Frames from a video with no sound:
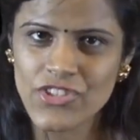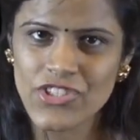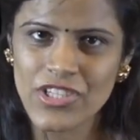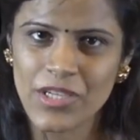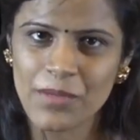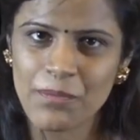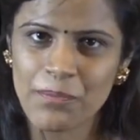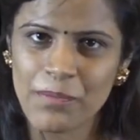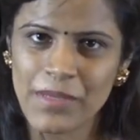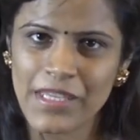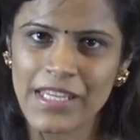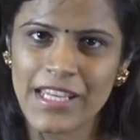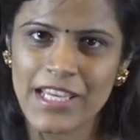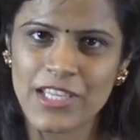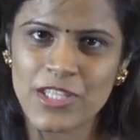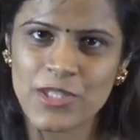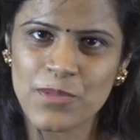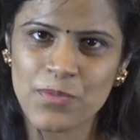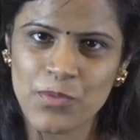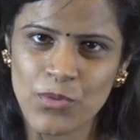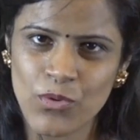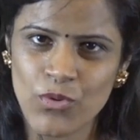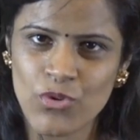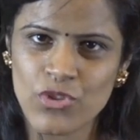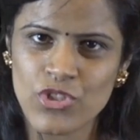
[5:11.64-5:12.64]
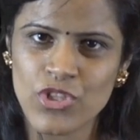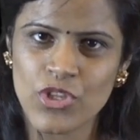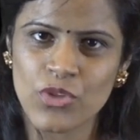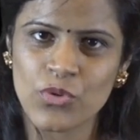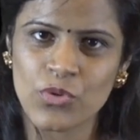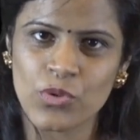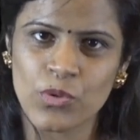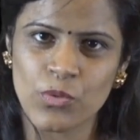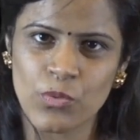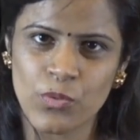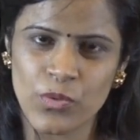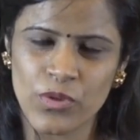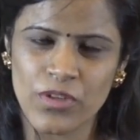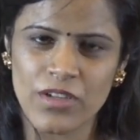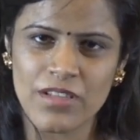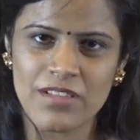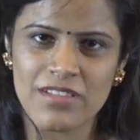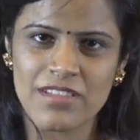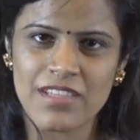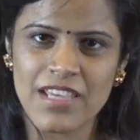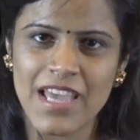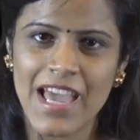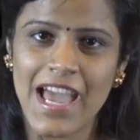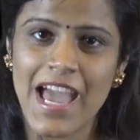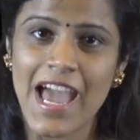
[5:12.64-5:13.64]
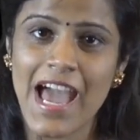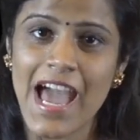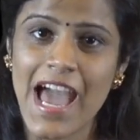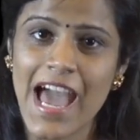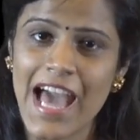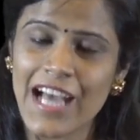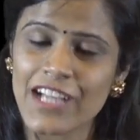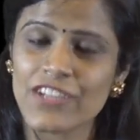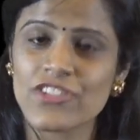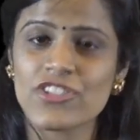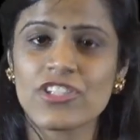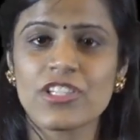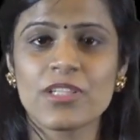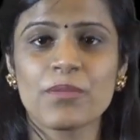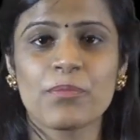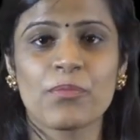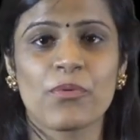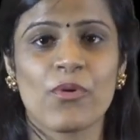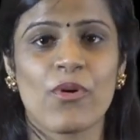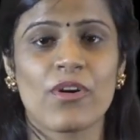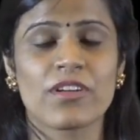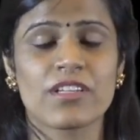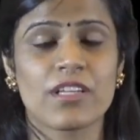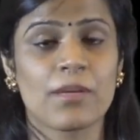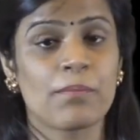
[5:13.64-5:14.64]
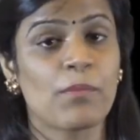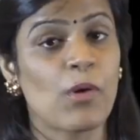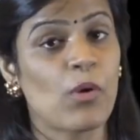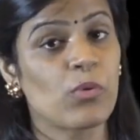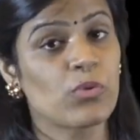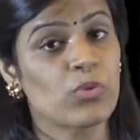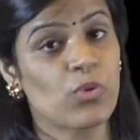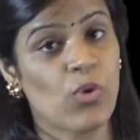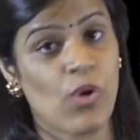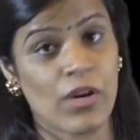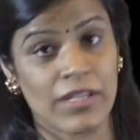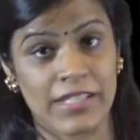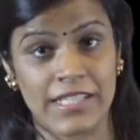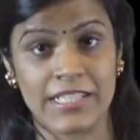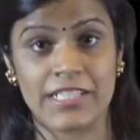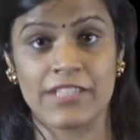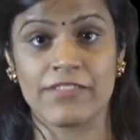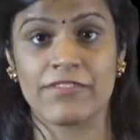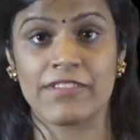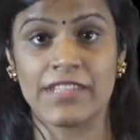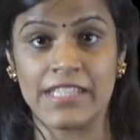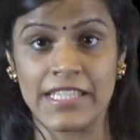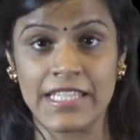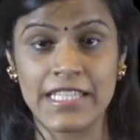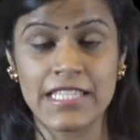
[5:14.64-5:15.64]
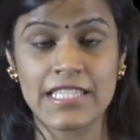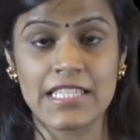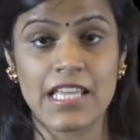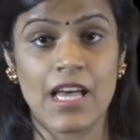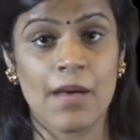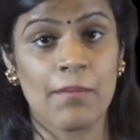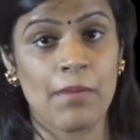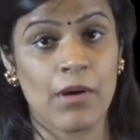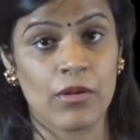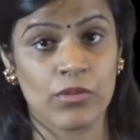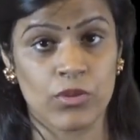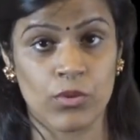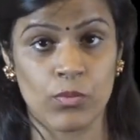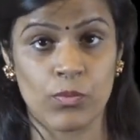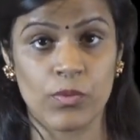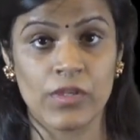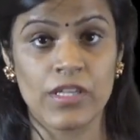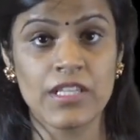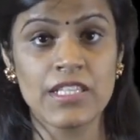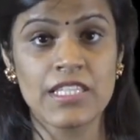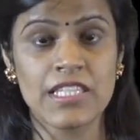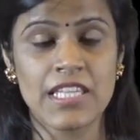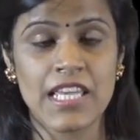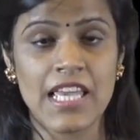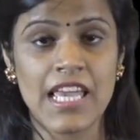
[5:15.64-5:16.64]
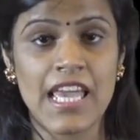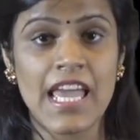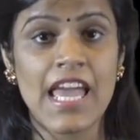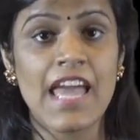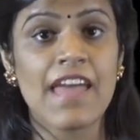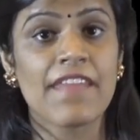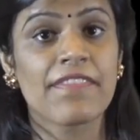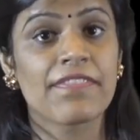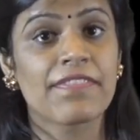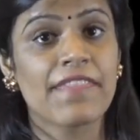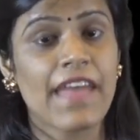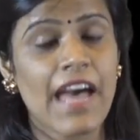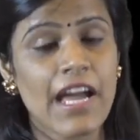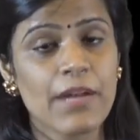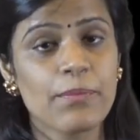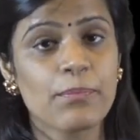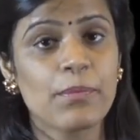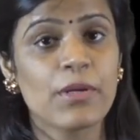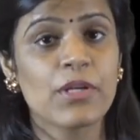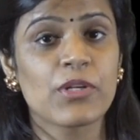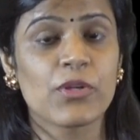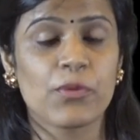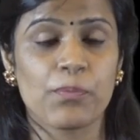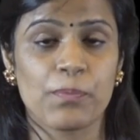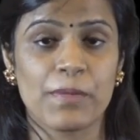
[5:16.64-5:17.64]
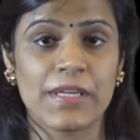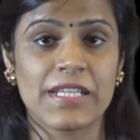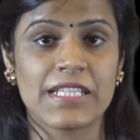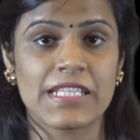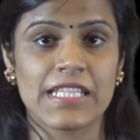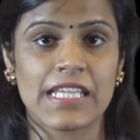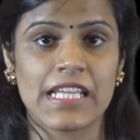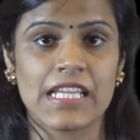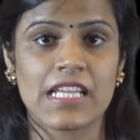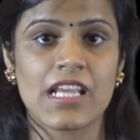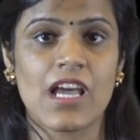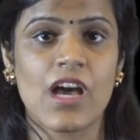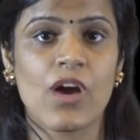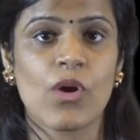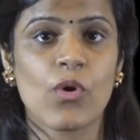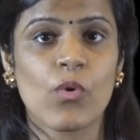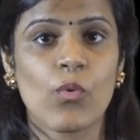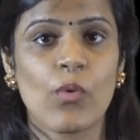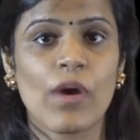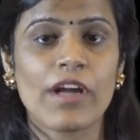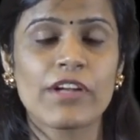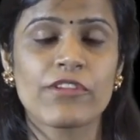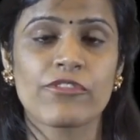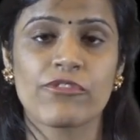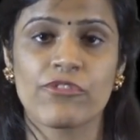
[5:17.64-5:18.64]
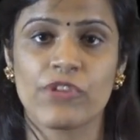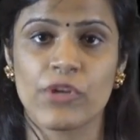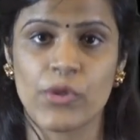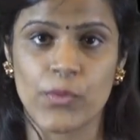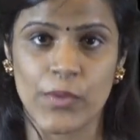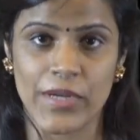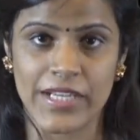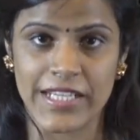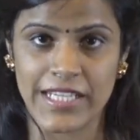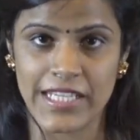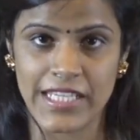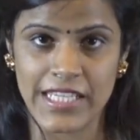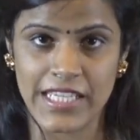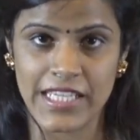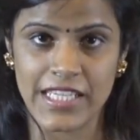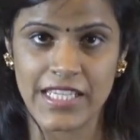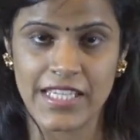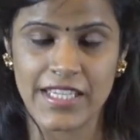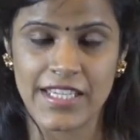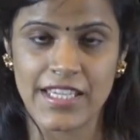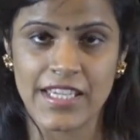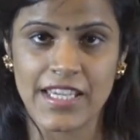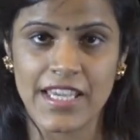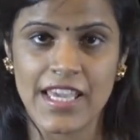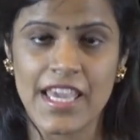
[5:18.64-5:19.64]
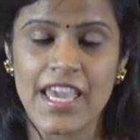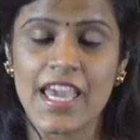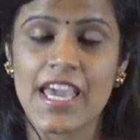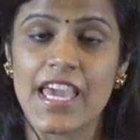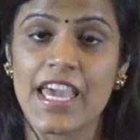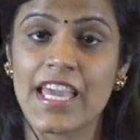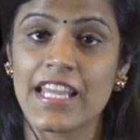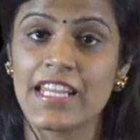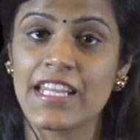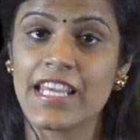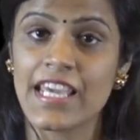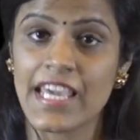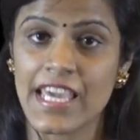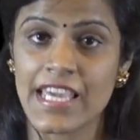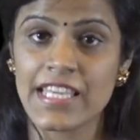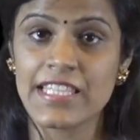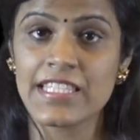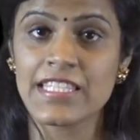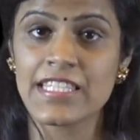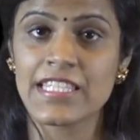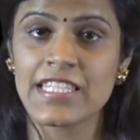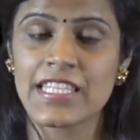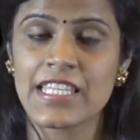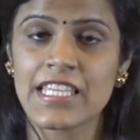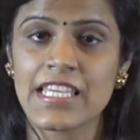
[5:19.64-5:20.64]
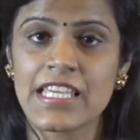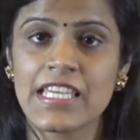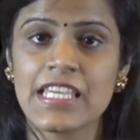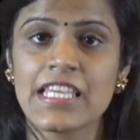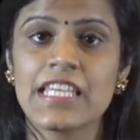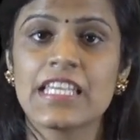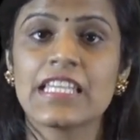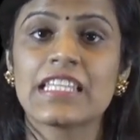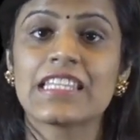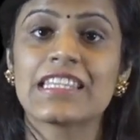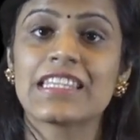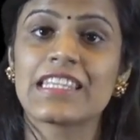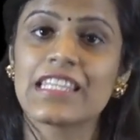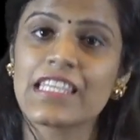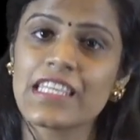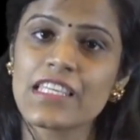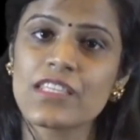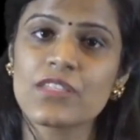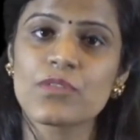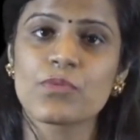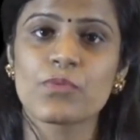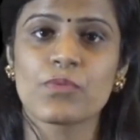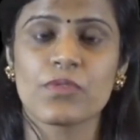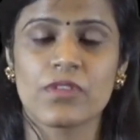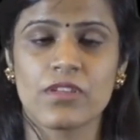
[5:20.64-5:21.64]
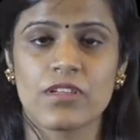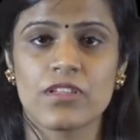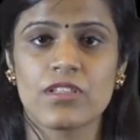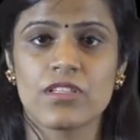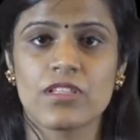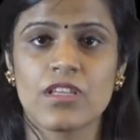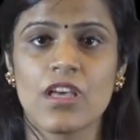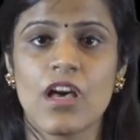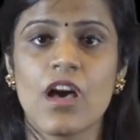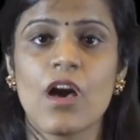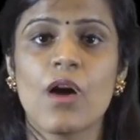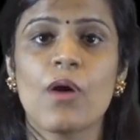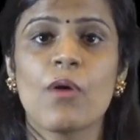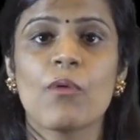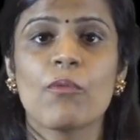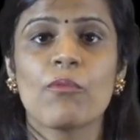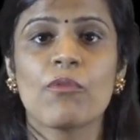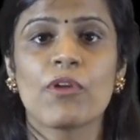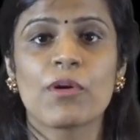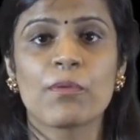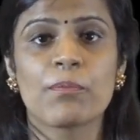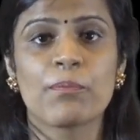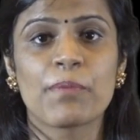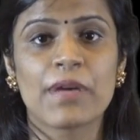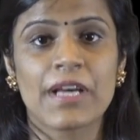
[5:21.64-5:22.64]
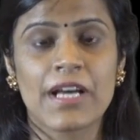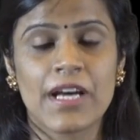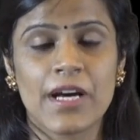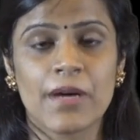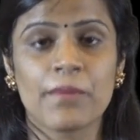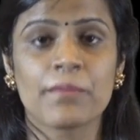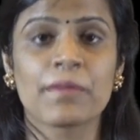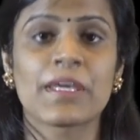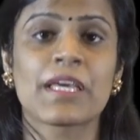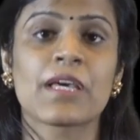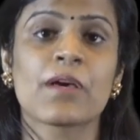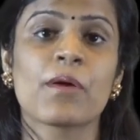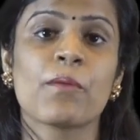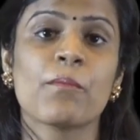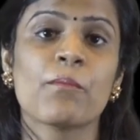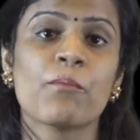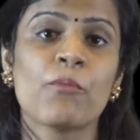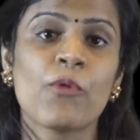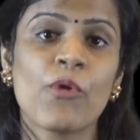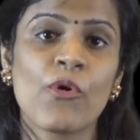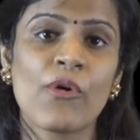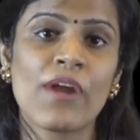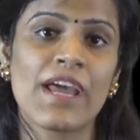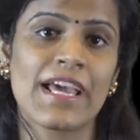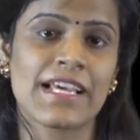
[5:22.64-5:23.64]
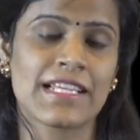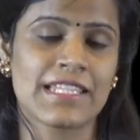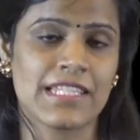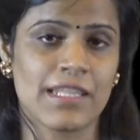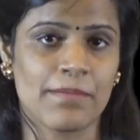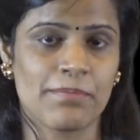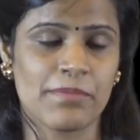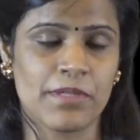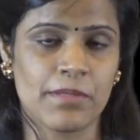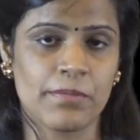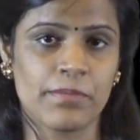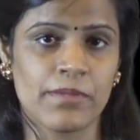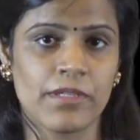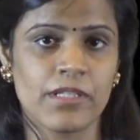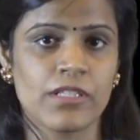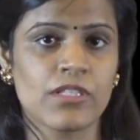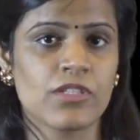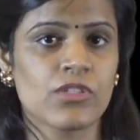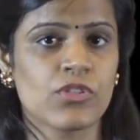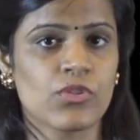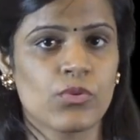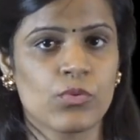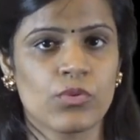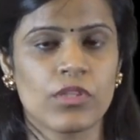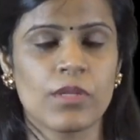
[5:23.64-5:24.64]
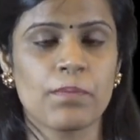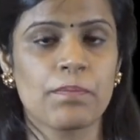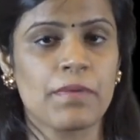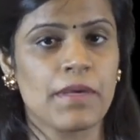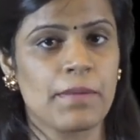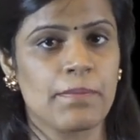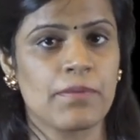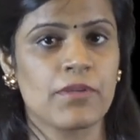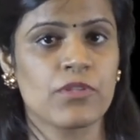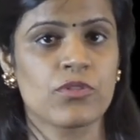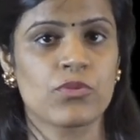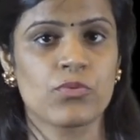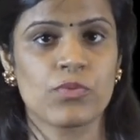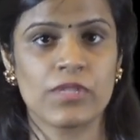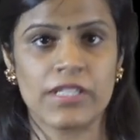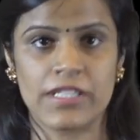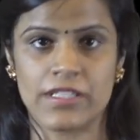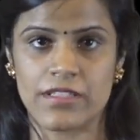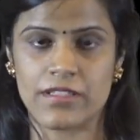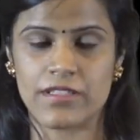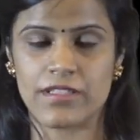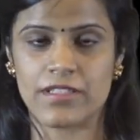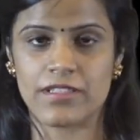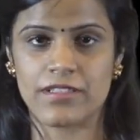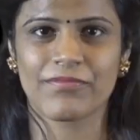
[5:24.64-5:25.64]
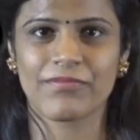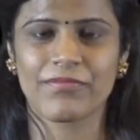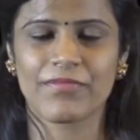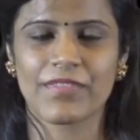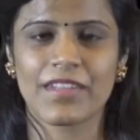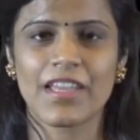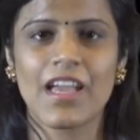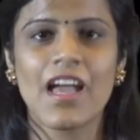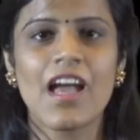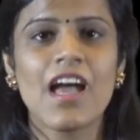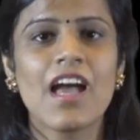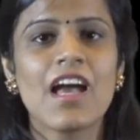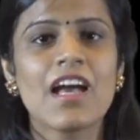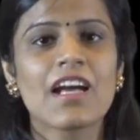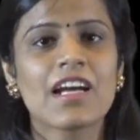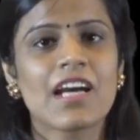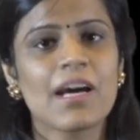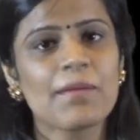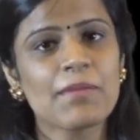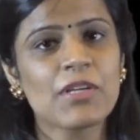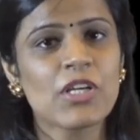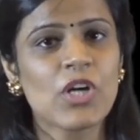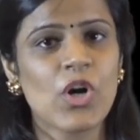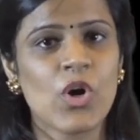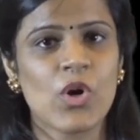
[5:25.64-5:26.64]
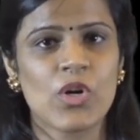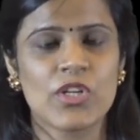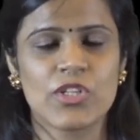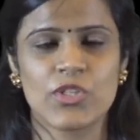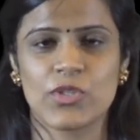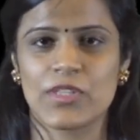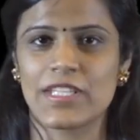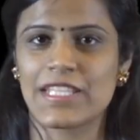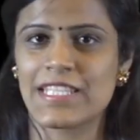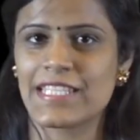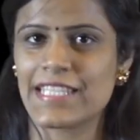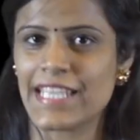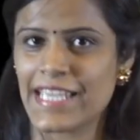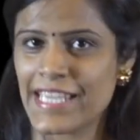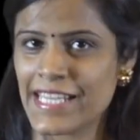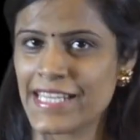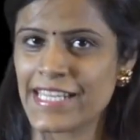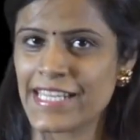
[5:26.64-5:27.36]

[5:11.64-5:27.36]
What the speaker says: Such a mere exposure to the words actually brought about cognitive ease about the words that were repeated quite frequently, and hence these words were becoming more acceptable to the paper's readers. Coming on to the